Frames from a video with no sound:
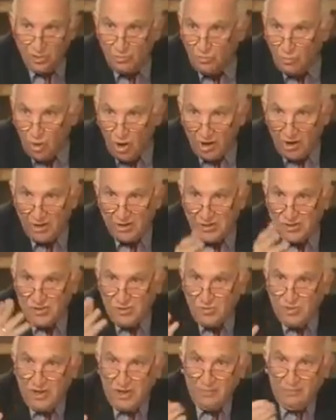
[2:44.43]
your mortgage
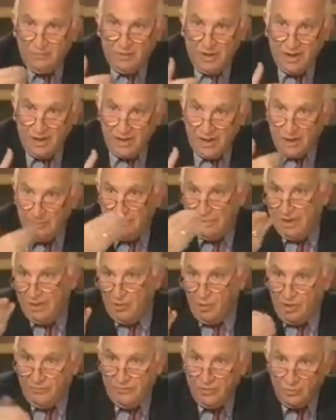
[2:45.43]
and you can't pay it, I'm
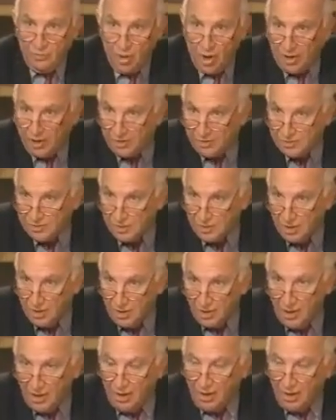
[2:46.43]
paying off your mortgage.